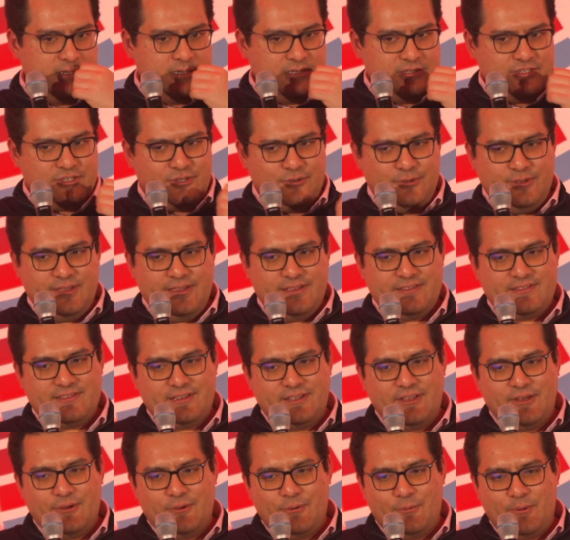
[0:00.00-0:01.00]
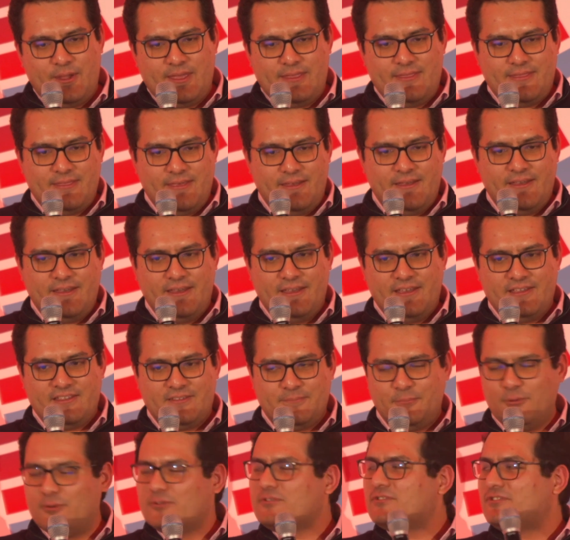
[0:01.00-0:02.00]
2 years ago with a
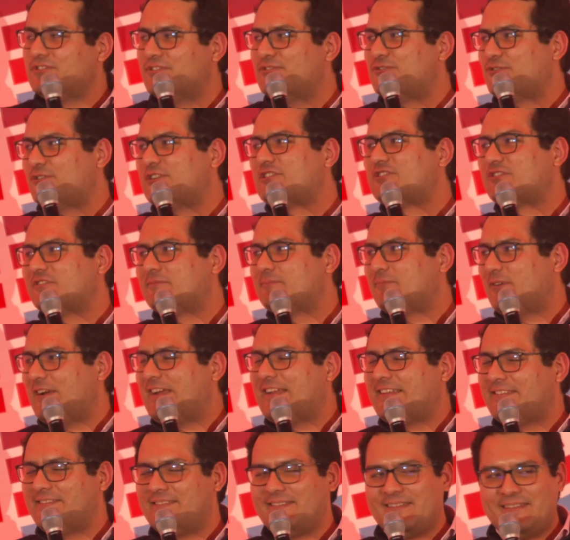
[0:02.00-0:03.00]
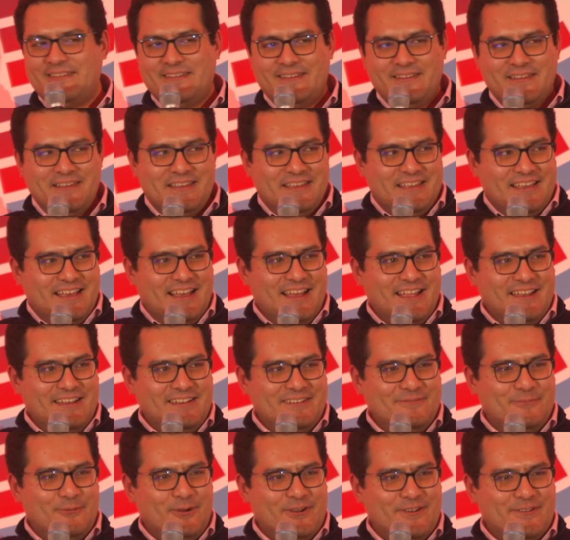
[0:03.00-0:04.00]
sports nutrition brand,
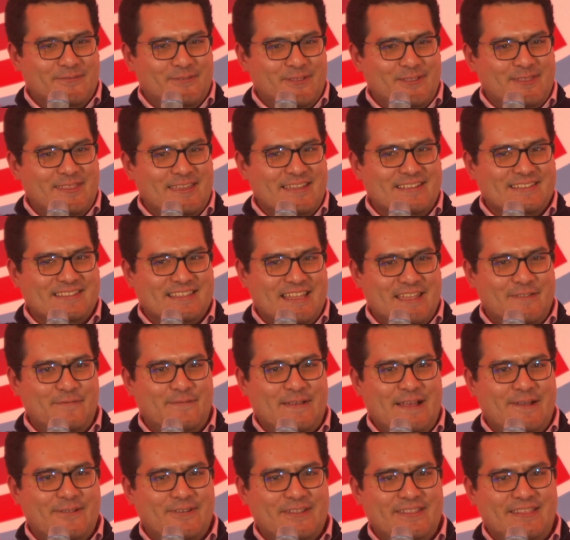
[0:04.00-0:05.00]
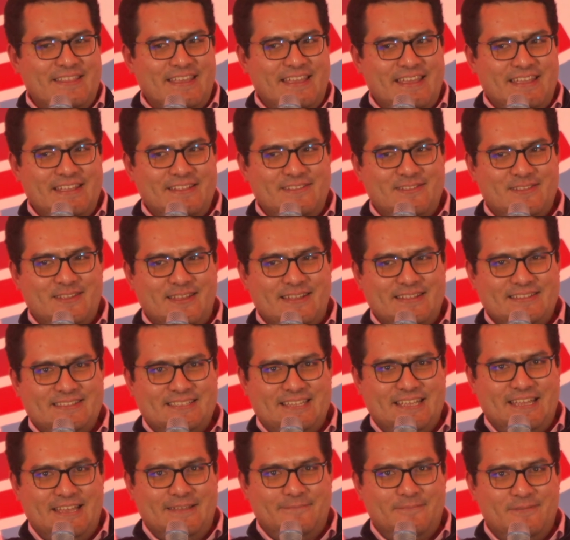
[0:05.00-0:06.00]
and one of the things they found in their Insights
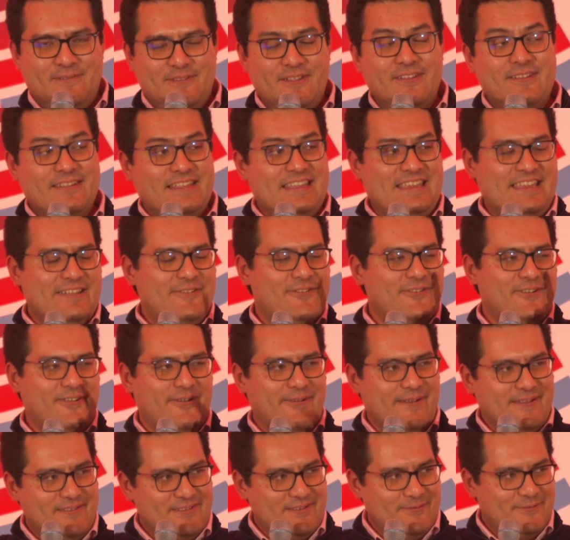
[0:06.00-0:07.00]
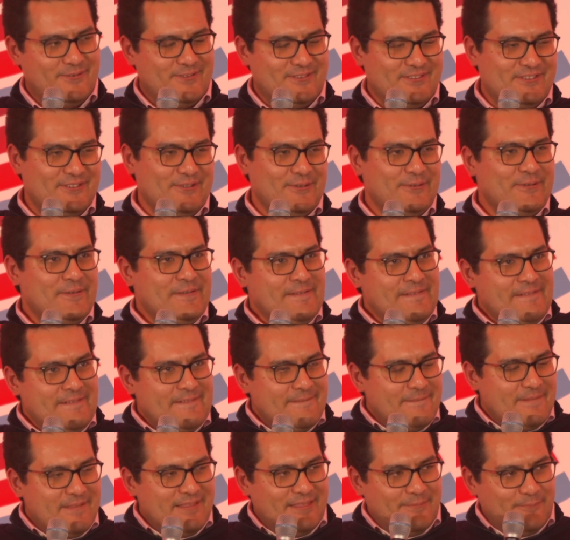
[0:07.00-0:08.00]
tab, a year ago actually, it wasn't two,
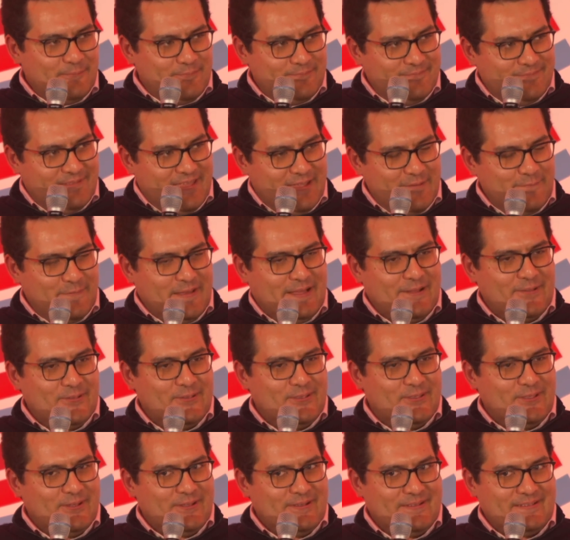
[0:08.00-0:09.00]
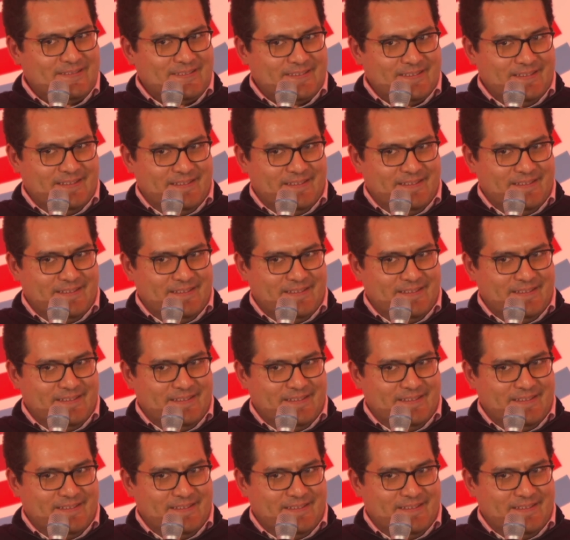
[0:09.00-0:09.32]
they found that